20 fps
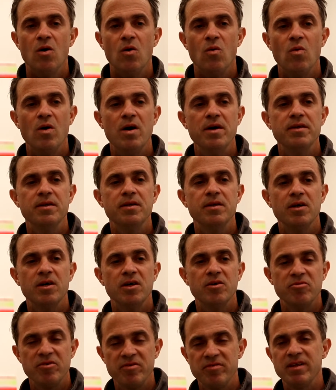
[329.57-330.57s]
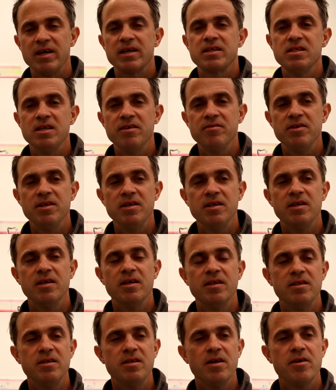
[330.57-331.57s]
One, reflectivity,
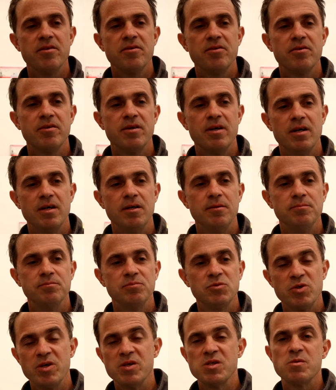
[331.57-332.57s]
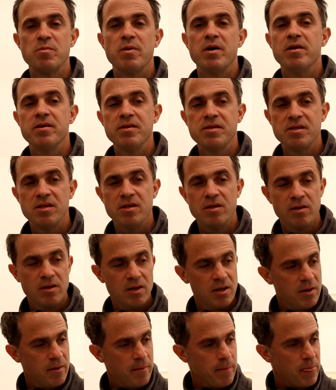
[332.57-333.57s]
and the other, transparency,
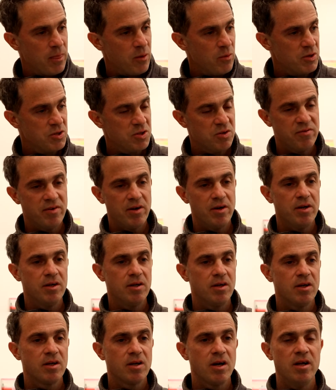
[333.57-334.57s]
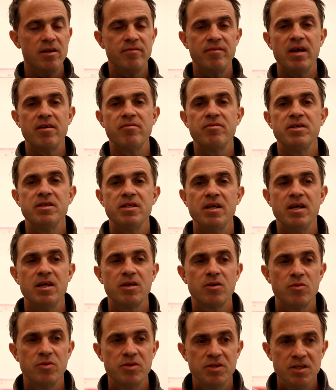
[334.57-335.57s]
which are very kind of
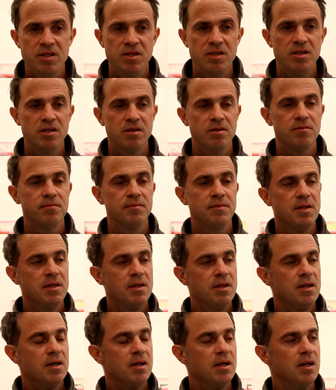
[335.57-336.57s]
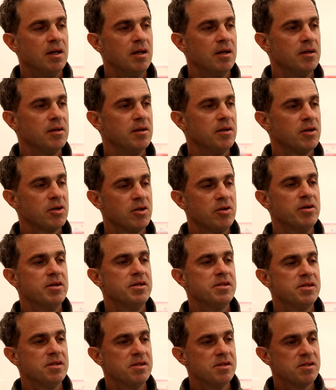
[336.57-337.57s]
everyday, quotidian
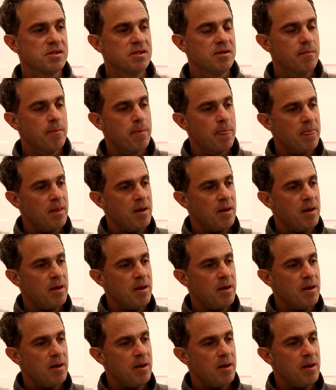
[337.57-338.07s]
occurrences.